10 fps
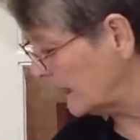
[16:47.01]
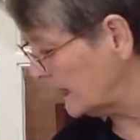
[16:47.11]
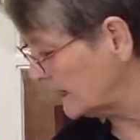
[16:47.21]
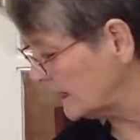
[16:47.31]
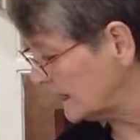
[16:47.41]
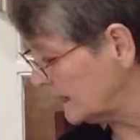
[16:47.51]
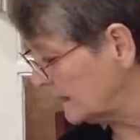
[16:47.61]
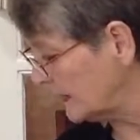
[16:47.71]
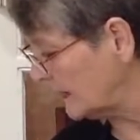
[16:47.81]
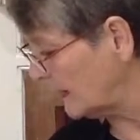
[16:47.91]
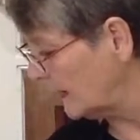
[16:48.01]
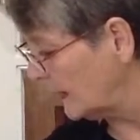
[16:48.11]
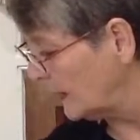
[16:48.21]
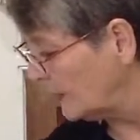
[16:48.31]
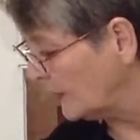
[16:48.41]
got some,
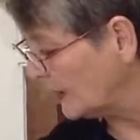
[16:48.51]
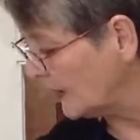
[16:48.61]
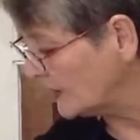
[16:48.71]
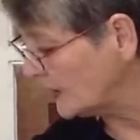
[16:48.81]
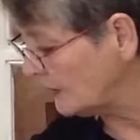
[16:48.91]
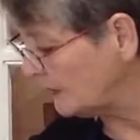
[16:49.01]
you can also